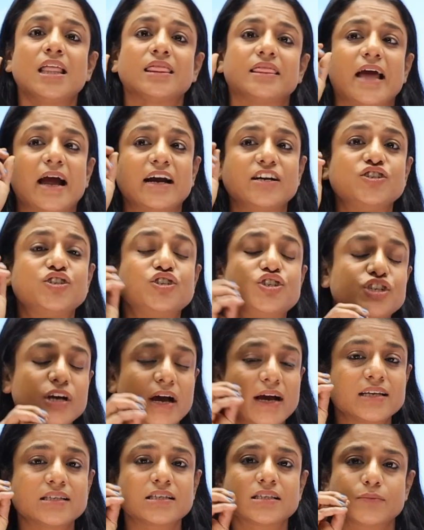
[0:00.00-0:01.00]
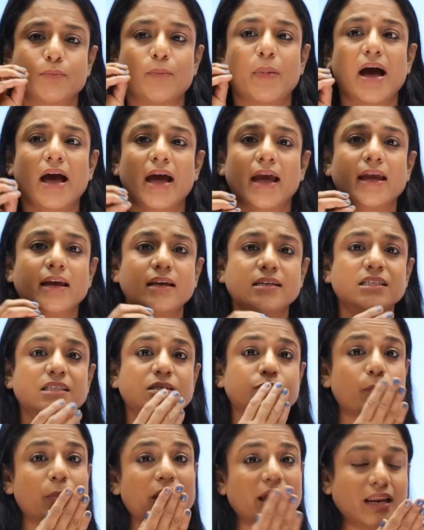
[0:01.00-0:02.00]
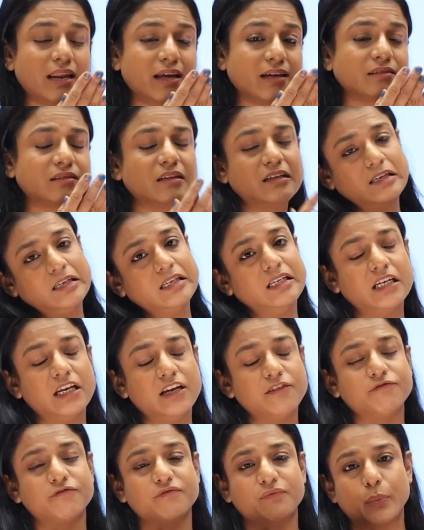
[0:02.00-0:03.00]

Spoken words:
that just by smelling the leaf,